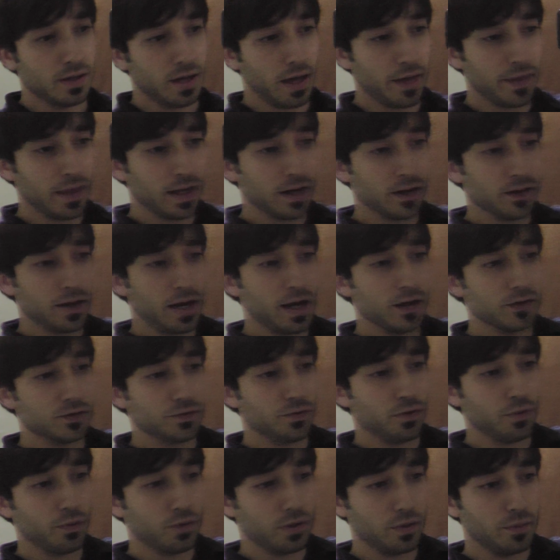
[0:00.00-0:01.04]
and that allows
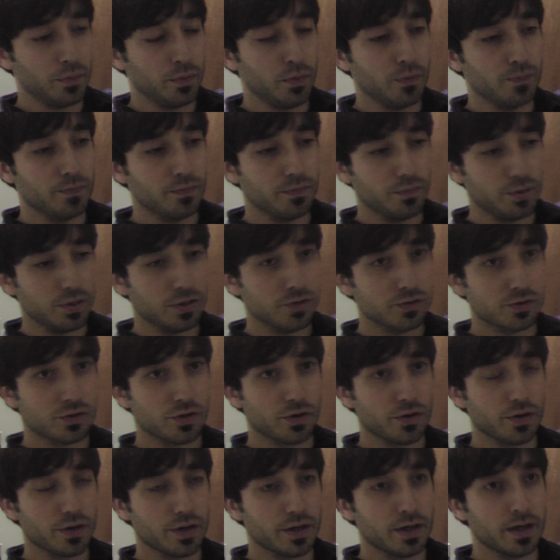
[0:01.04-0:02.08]
for when you
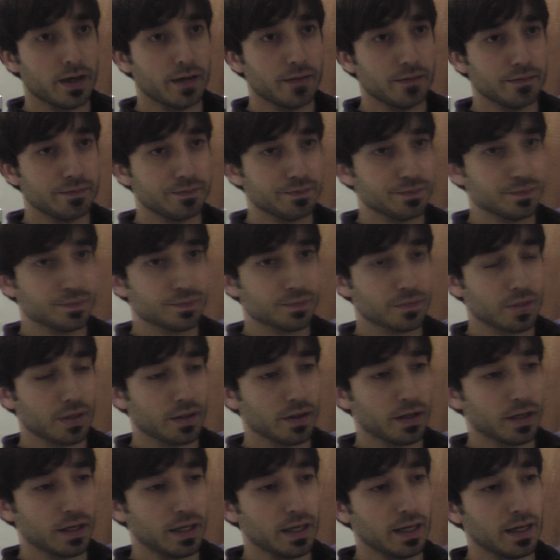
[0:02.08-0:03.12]
screw it in
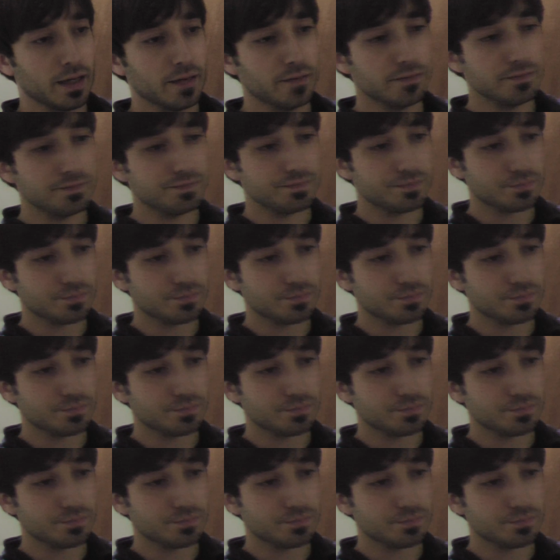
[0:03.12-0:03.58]
again,